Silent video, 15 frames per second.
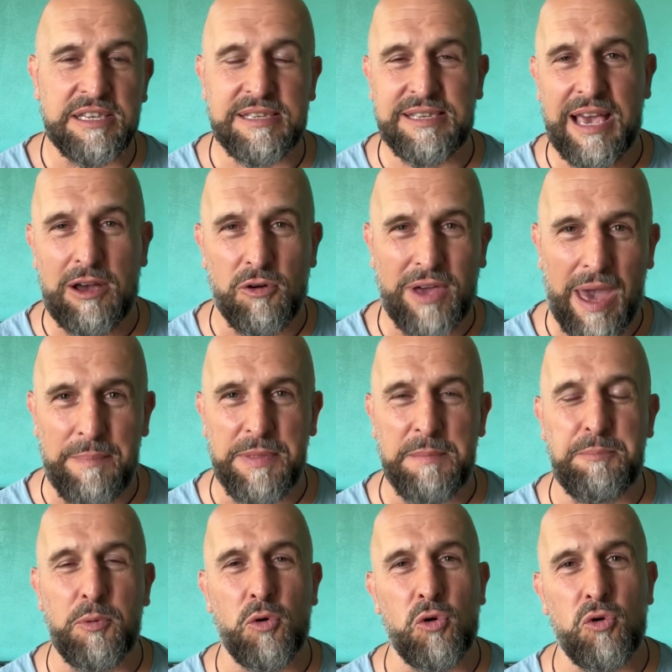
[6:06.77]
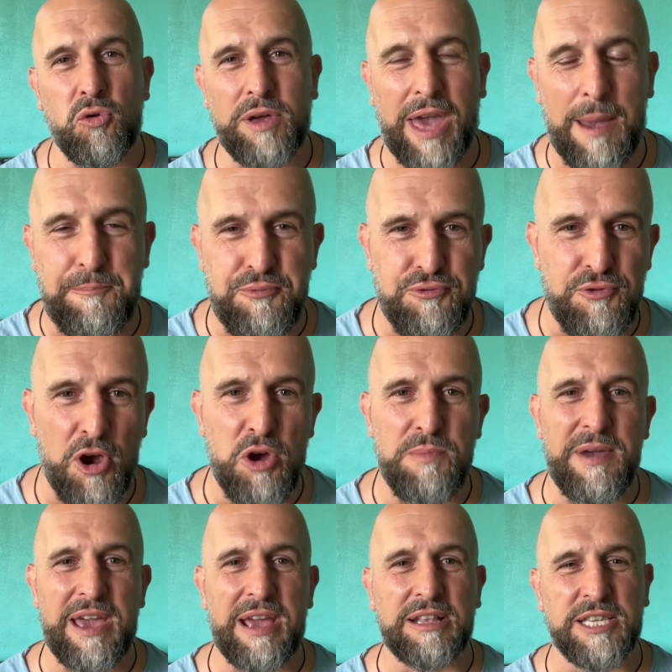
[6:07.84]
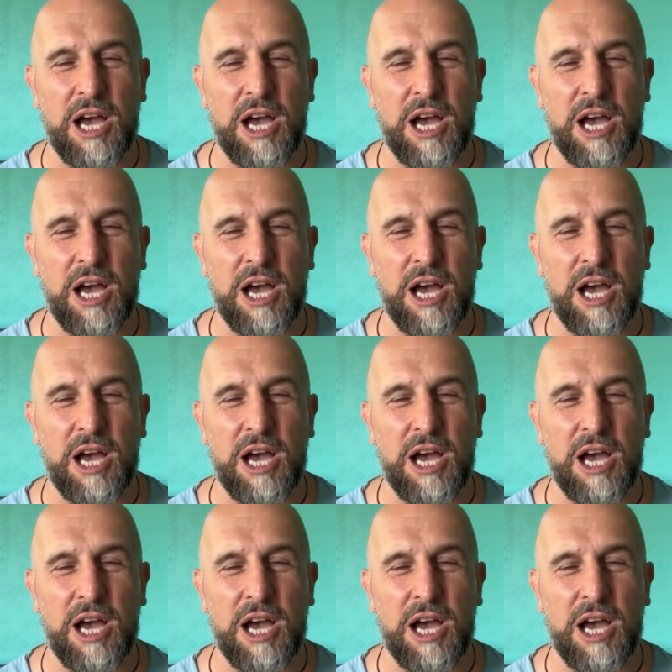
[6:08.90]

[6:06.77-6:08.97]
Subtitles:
Sale kept the ball, kept probing.